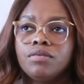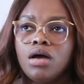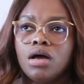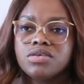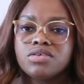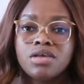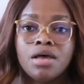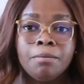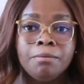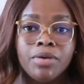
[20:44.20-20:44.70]

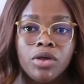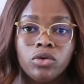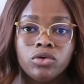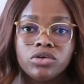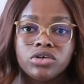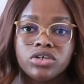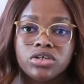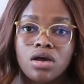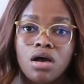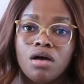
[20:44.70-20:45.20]
Some
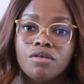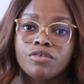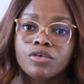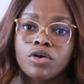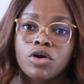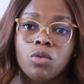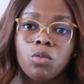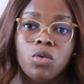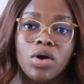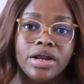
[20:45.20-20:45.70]
builders
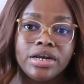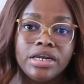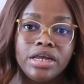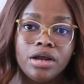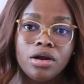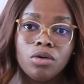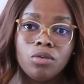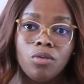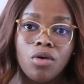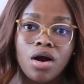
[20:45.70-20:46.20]
offer a
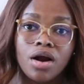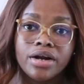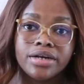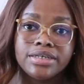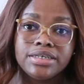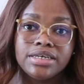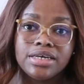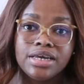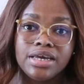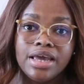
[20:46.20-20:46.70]
1-year
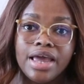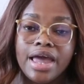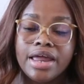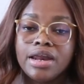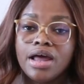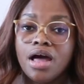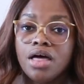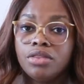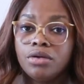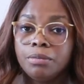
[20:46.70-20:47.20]
warranty
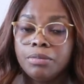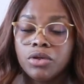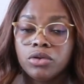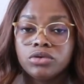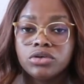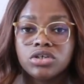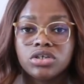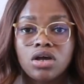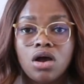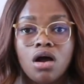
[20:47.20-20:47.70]
and other
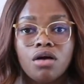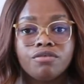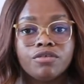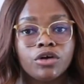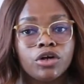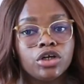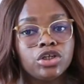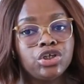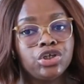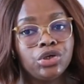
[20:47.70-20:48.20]
builders
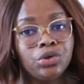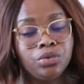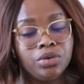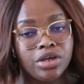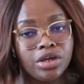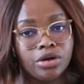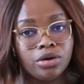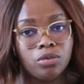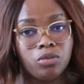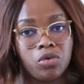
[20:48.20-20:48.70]
offer a
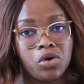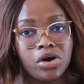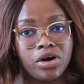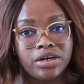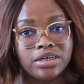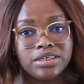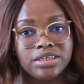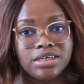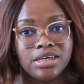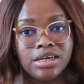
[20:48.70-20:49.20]
2-year
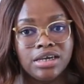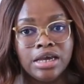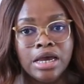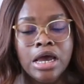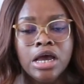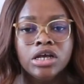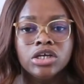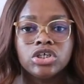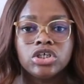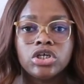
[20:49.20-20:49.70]
warranty.
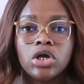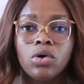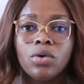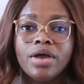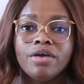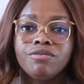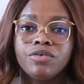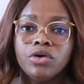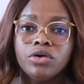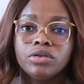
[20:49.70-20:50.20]
So
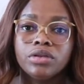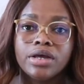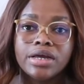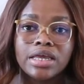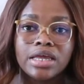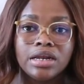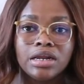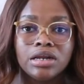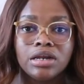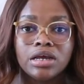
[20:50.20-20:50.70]
if you're
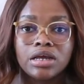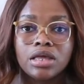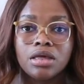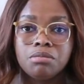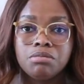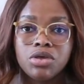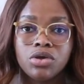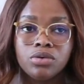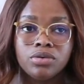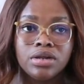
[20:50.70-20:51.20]
looking in a
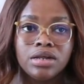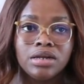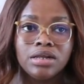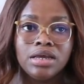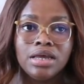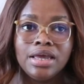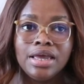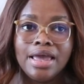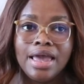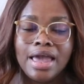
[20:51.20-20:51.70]

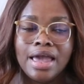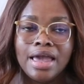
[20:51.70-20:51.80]
community